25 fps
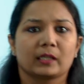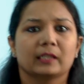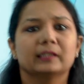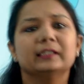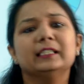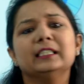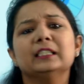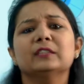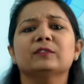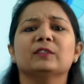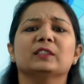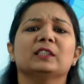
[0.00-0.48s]

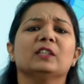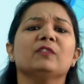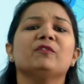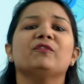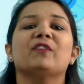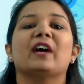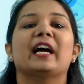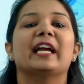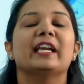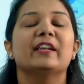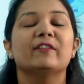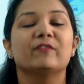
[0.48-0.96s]
These were the
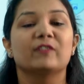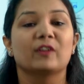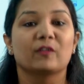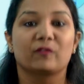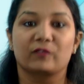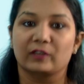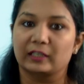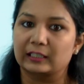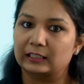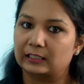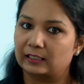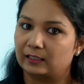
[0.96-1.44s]
5
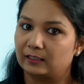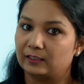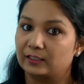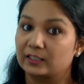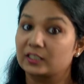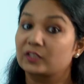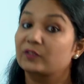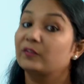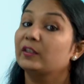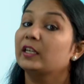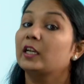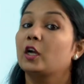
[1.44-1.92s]
different
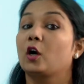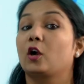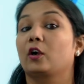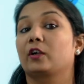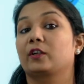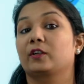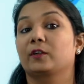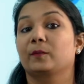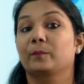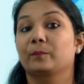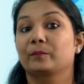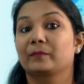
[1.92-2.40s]
colors we
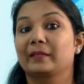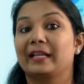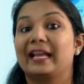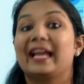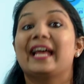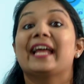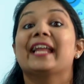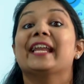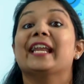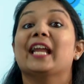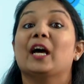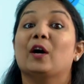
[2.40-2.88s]
got.
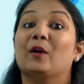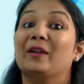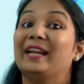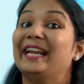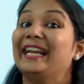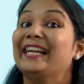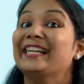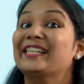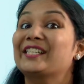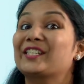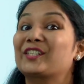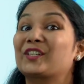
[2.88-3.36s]
Now
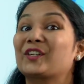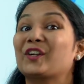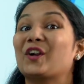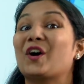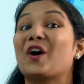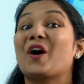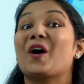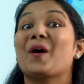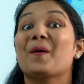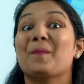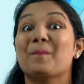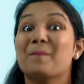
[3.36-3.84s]
let's
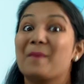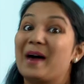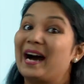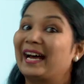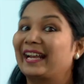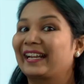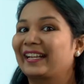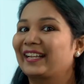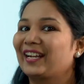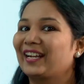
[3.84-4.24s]
draw a bar